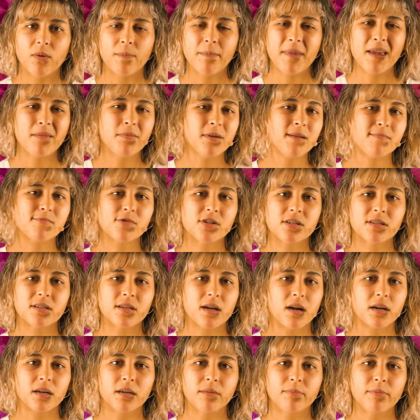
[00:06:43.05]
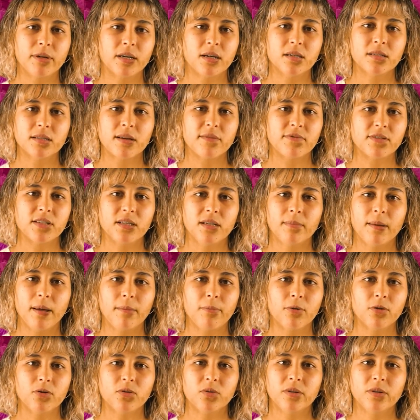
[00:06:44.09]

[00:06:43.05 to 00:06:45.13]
Maybe I'm just talking because I've seen people do